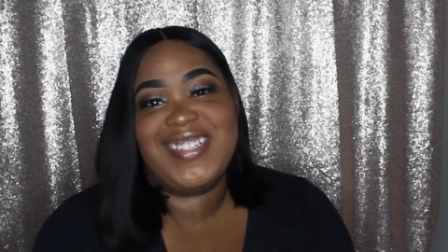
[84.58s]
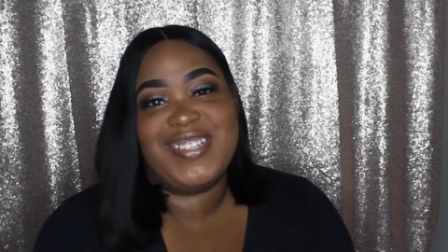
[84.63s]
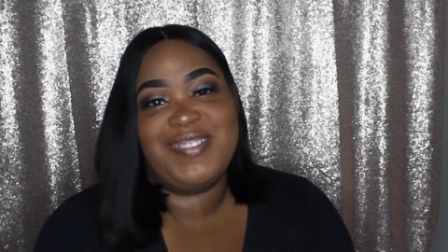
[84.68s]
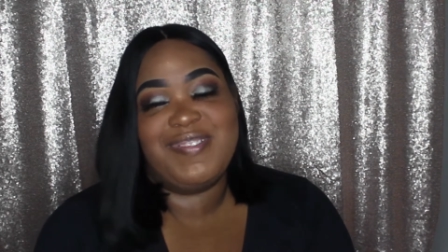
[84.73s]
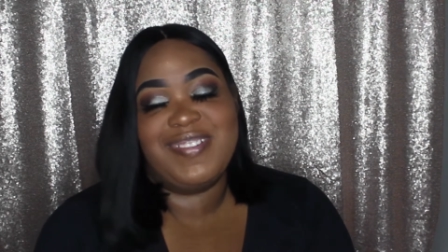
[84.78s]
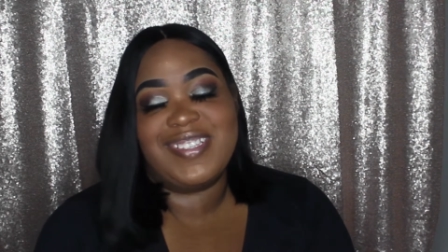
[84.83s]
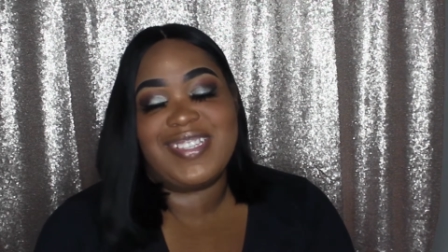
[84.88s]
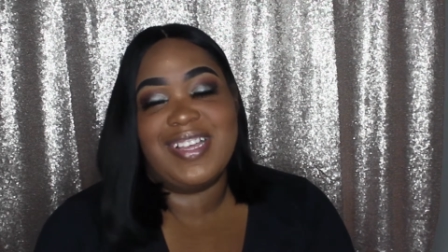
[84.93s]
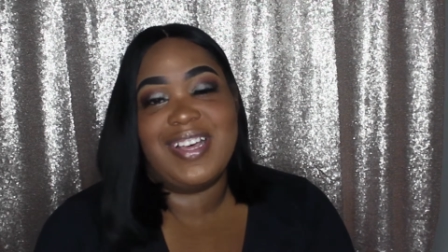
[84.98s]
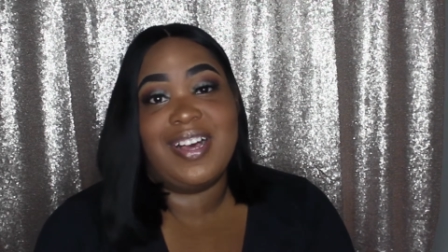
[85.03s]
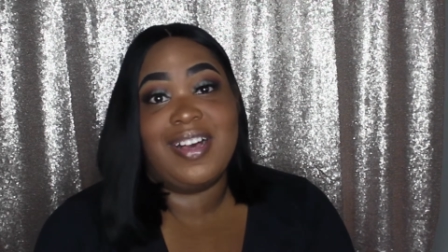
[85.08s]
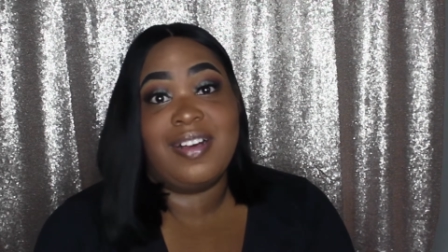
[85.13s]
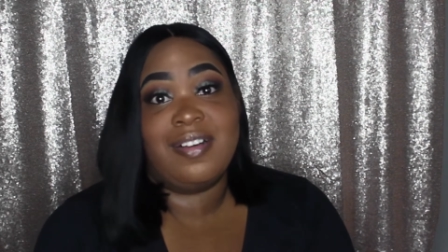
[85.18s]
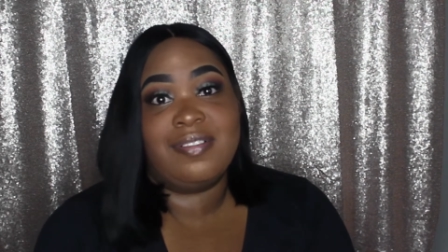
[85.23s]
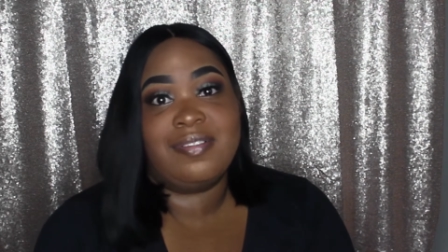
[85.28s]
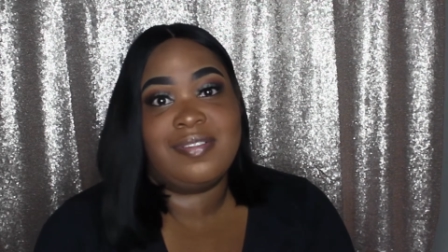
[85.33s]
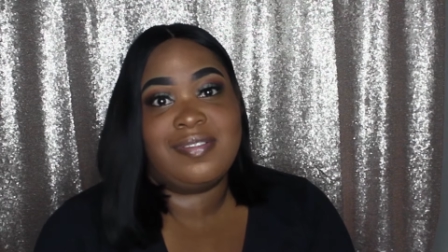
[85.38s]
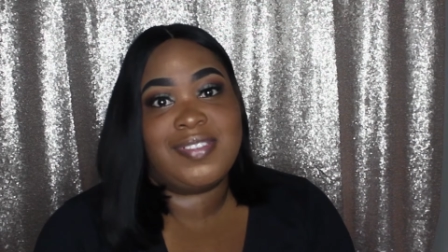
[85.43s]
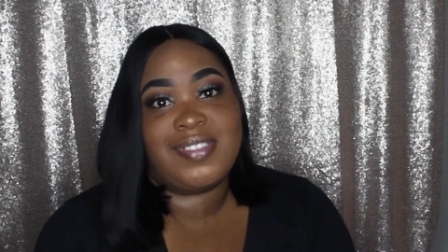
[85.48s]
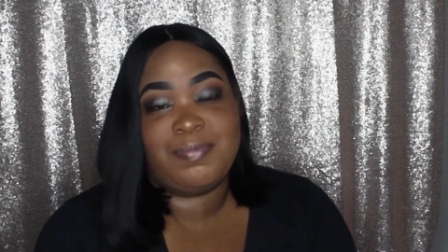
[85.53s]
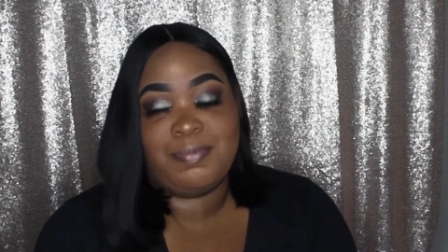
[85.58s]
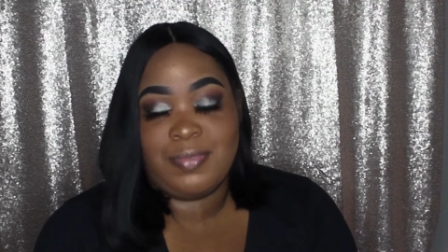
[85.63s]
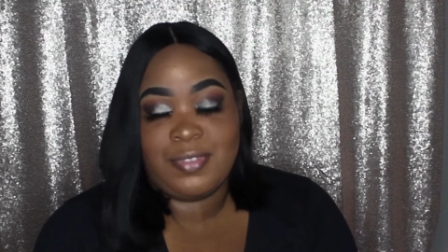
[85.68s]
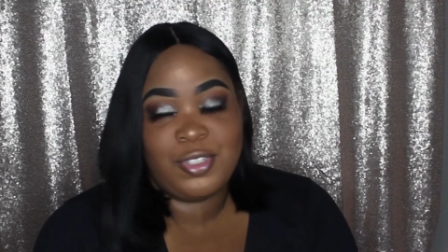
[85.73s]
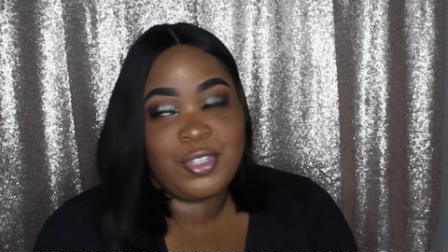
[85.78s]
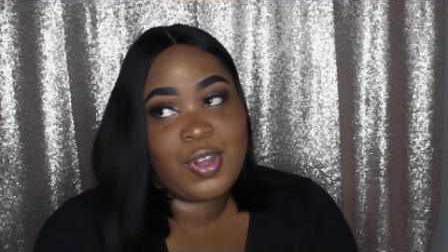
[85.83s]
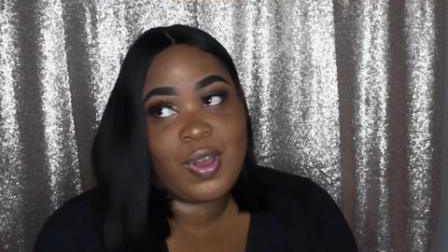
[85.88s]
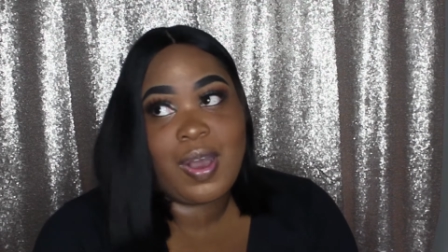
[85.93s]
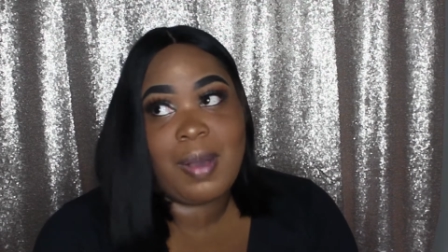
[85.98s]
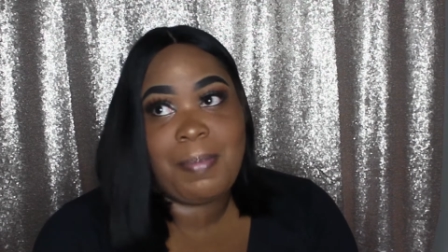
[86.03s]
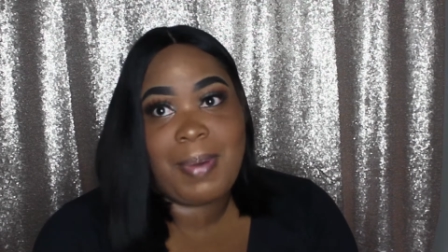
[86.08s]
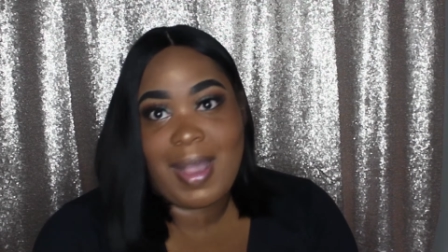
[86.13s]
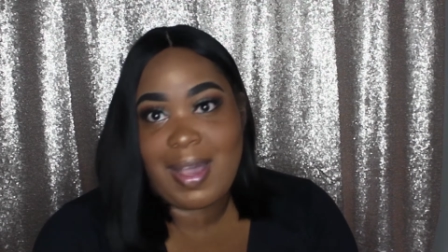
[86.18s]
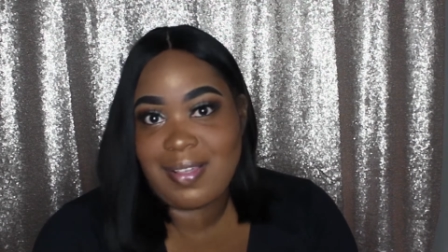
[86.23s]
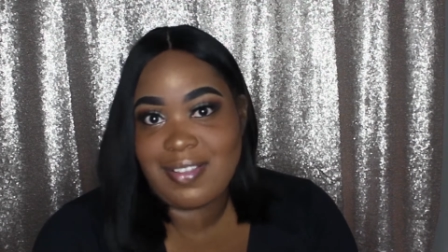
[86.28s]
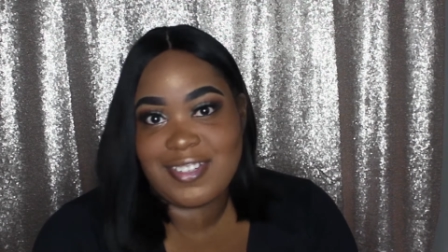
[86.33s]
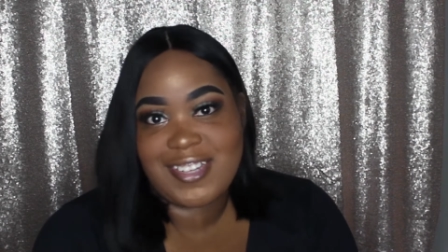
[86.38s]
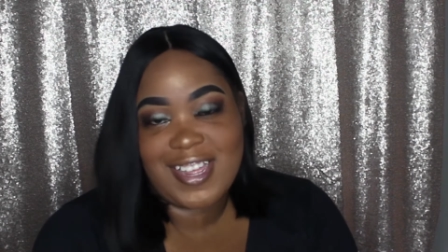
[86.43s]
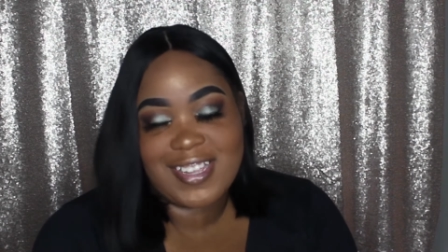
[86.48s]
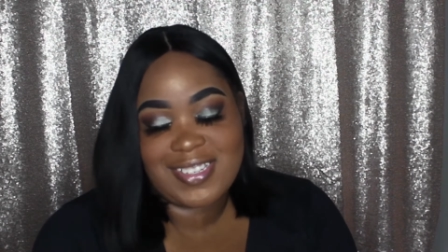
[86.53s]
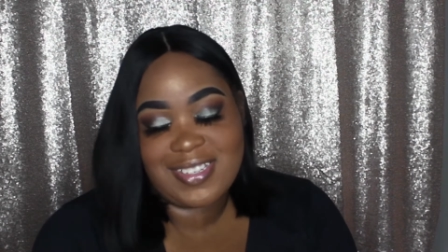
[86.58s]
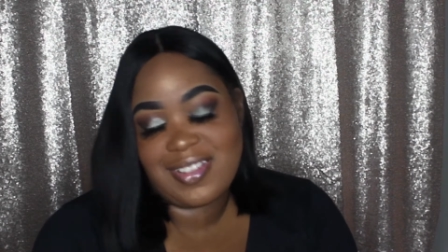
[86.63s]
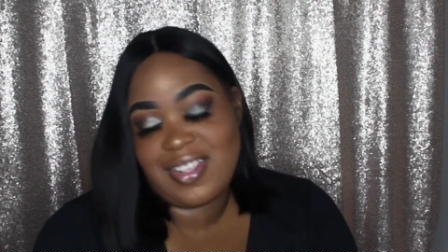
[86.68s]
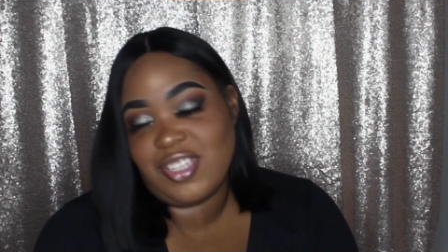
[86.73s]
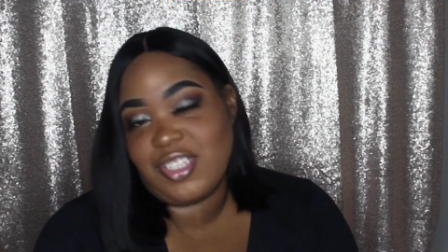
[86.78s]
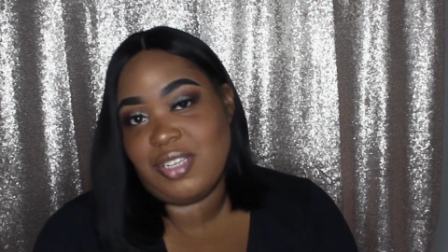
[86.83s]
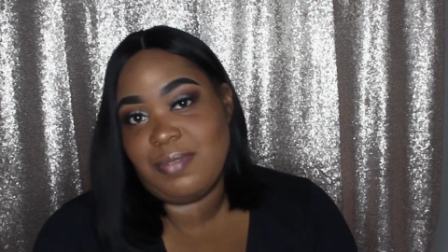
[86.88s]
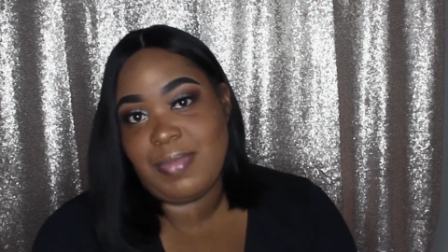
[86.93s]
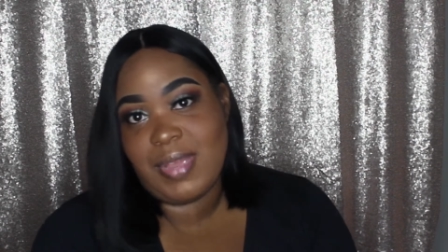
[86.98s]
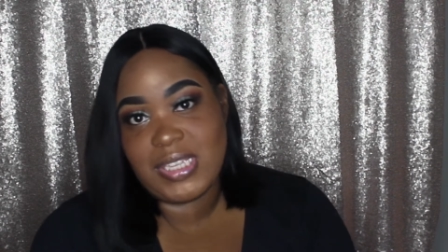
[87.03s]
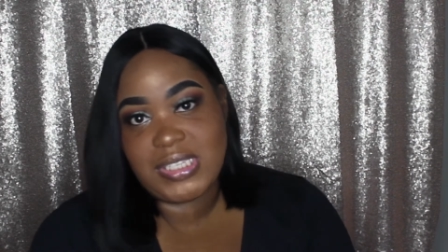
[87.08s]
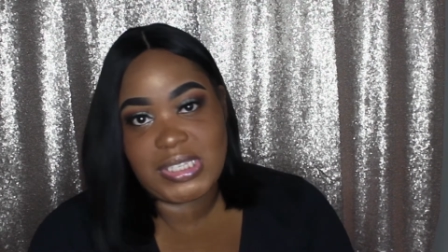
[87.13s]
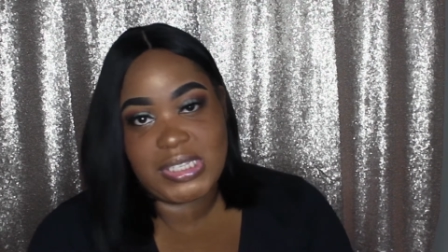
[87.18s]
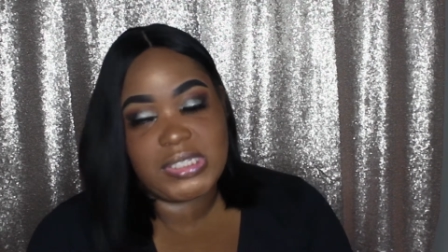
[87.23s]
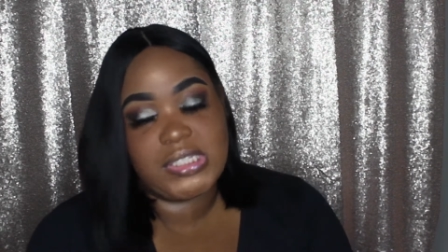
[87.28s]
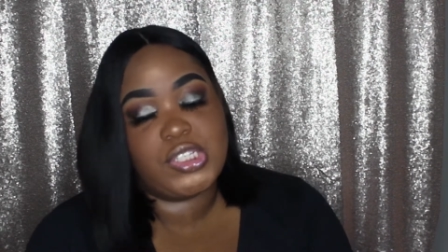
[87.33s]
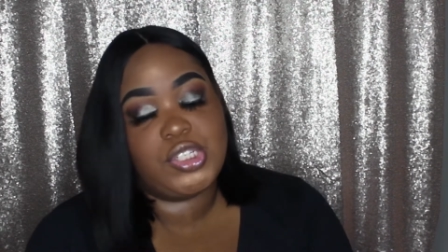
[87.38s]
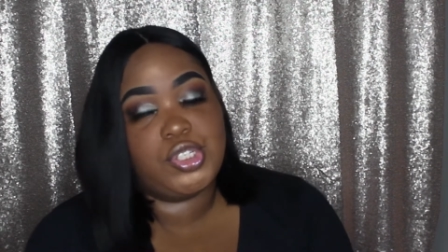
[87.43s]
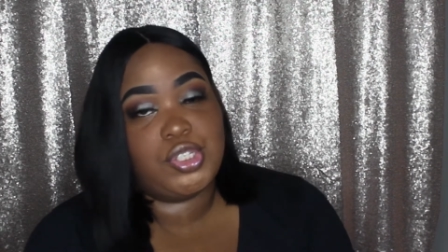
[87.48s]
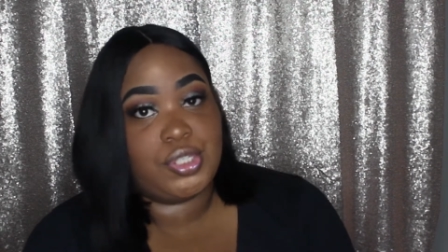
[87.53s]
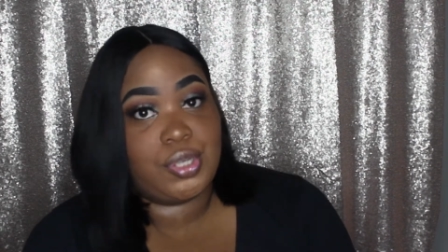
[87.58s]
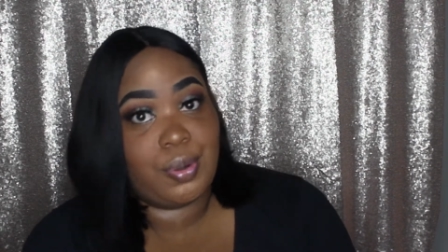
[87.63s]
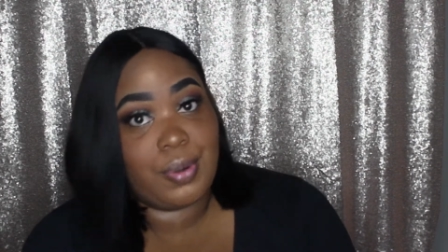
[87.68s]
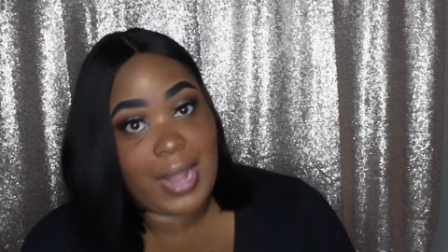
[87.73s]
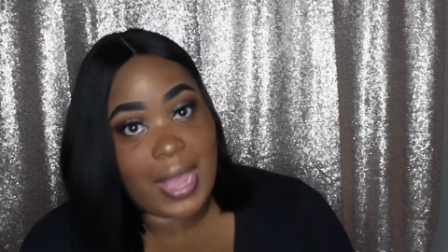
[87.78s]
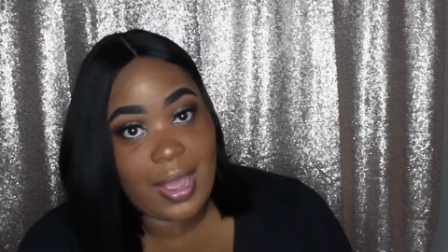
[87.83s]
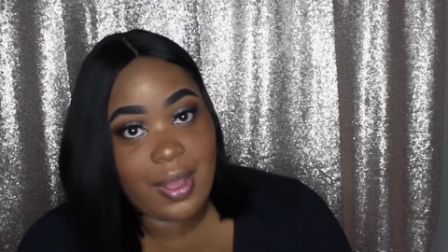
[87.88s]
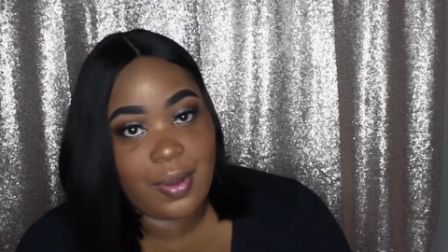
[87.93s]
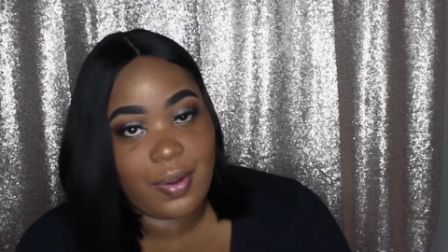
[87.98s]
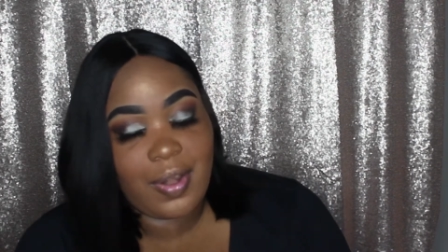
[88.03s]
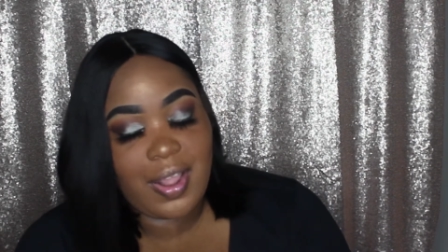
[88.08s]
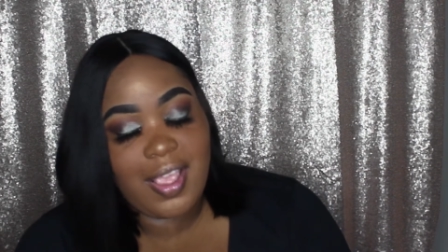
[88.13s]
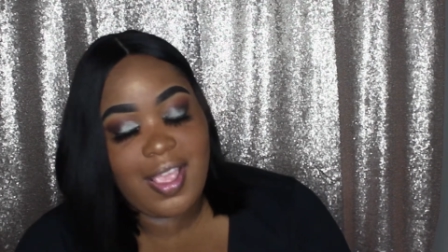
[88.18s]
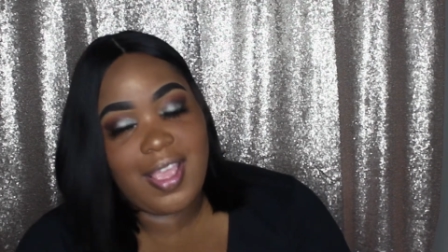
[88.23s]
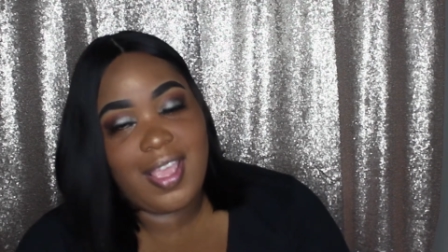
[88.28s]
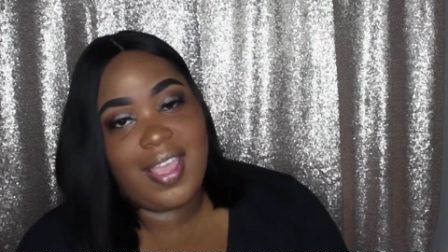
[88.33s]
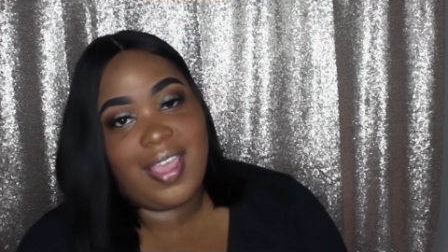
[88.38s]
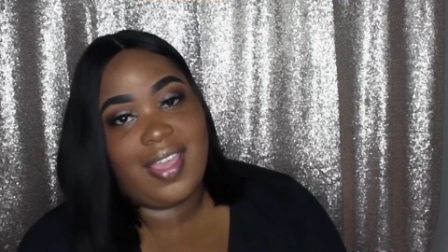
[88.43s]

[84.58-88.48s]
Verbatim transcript: she was, you know, apologizing that she basically showed out.